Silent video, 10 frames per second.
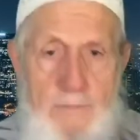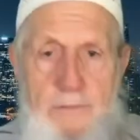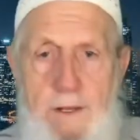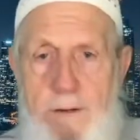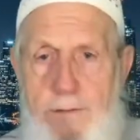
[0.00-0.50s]

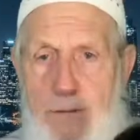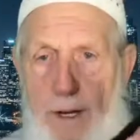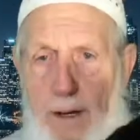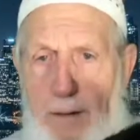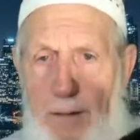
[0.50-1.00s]
this,
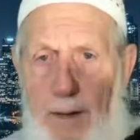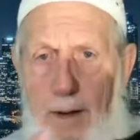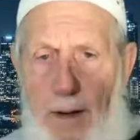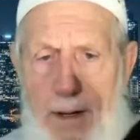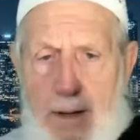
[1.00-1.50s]

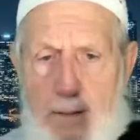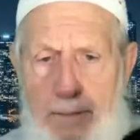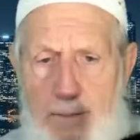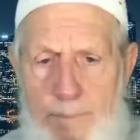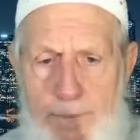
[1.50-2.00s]

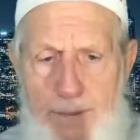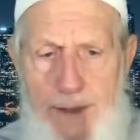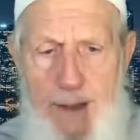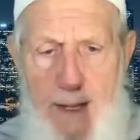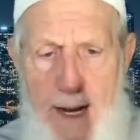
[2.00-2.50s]

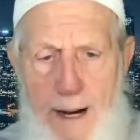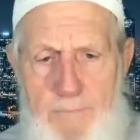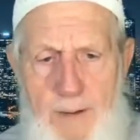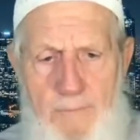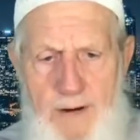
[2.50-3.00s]
I
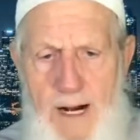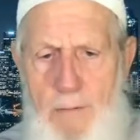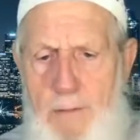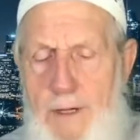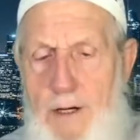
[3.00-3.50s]
forgot what we
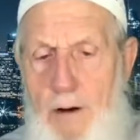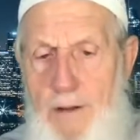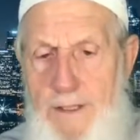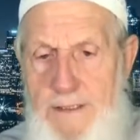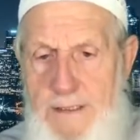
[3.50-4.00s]
call
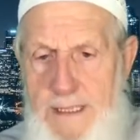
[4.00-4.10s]
this thing.